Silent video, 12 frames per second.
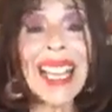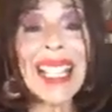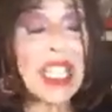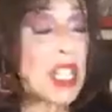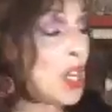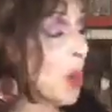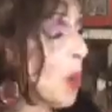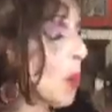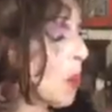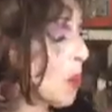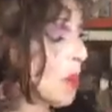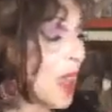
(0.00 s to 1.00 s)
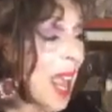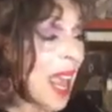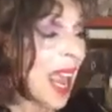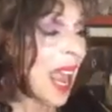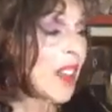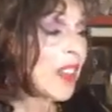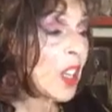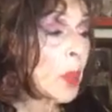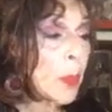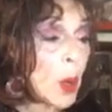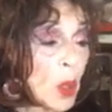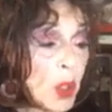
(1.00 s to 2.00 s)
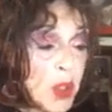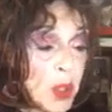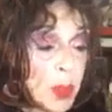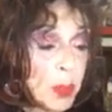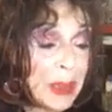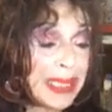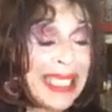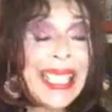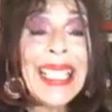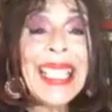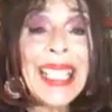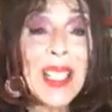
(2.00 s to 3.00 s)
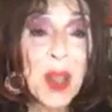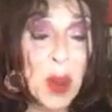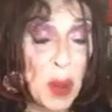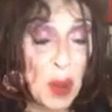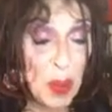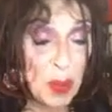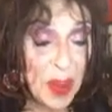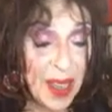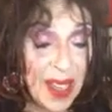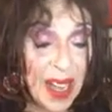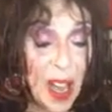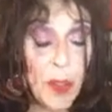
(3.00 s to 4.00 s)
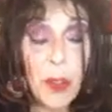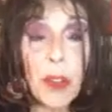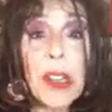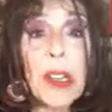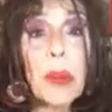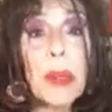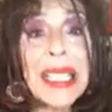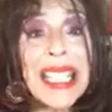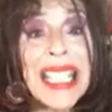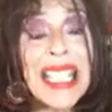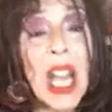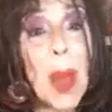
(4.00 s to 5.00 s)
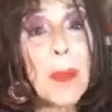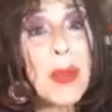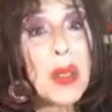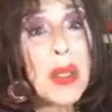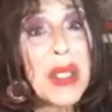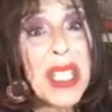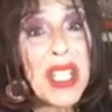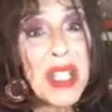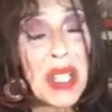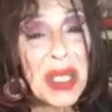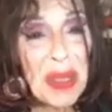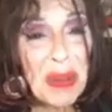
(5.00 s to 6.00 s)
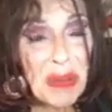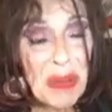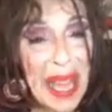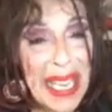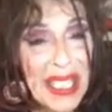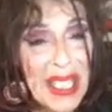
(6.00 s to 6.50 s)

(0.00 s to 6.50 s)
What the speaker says: like a dome, and the composer Bellini's home, a frequented musician by